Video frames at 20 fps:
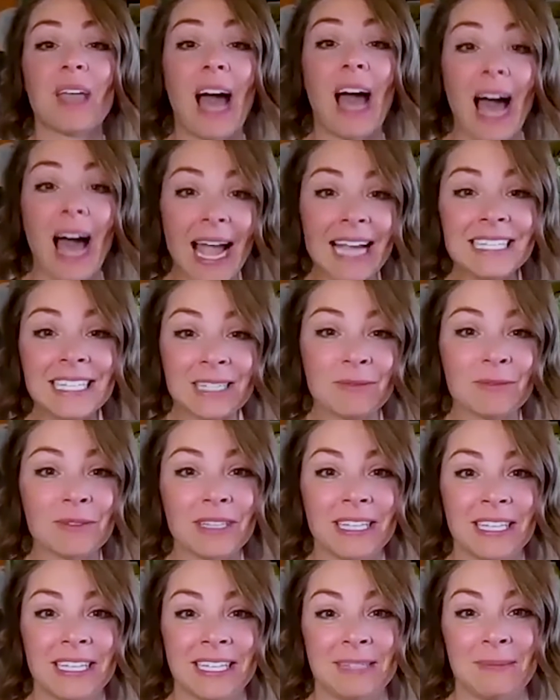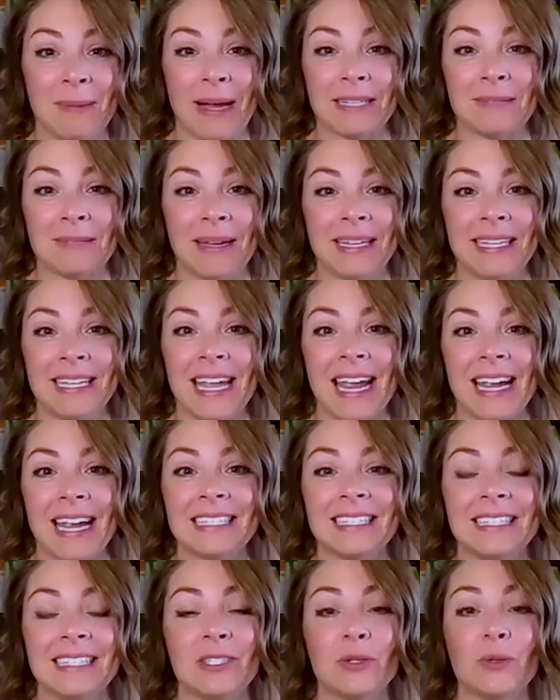I didn't really expect
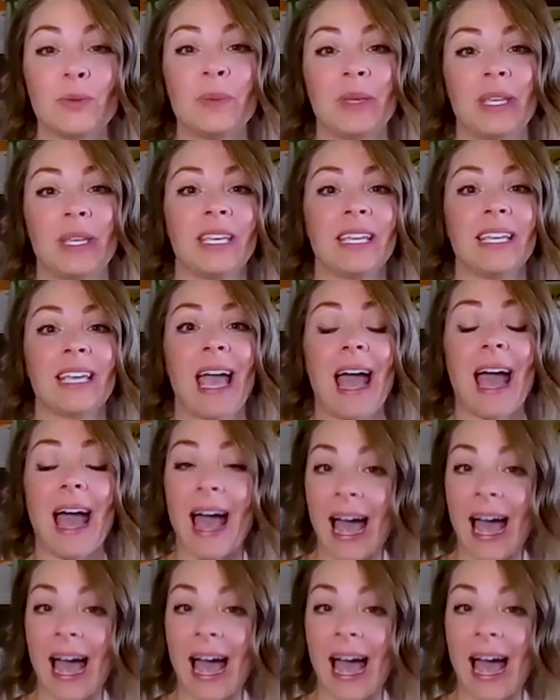Mondays to be